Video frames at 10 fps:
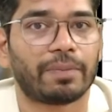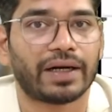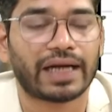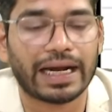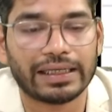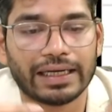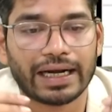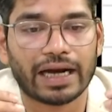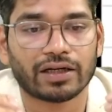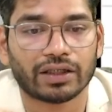prepared
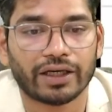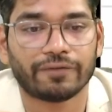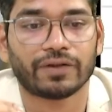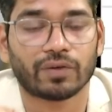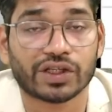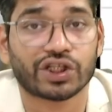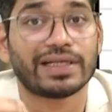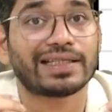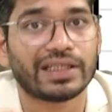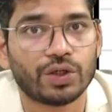candidate and if the
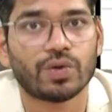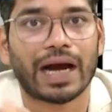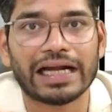question is new